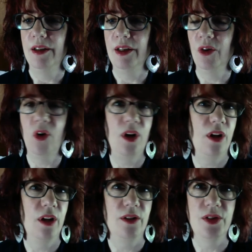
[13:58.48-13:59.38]
It
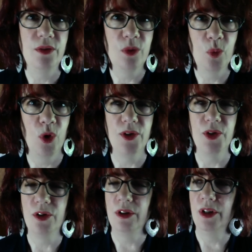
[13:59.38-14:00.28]
all
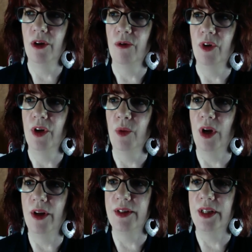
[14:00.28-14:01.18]
works, very
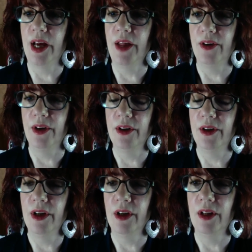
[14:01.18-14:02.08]
well together.
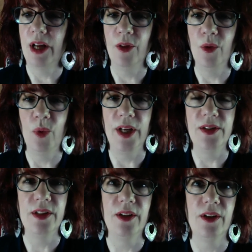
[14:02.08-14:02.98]
A lot of the
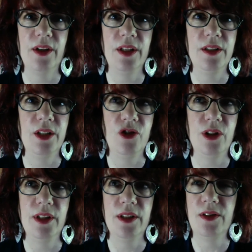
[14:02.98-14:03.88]
ways that our
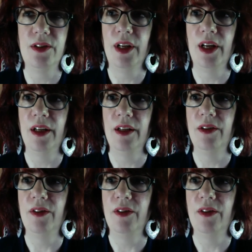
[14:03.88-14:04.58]
indigenous and